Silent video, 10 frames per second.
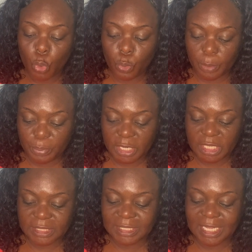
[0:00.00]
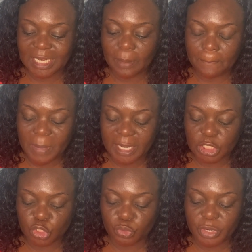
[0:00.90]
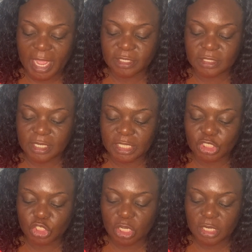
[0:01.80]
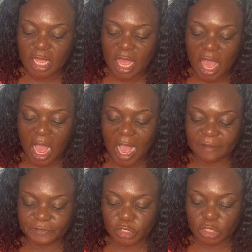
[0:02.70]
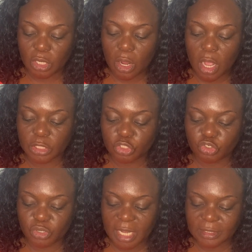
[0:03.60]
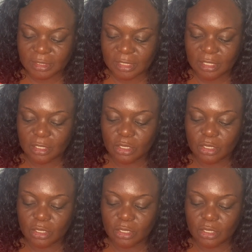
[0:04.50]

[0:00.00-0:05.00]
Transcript: were placed in mandatory isolation after contact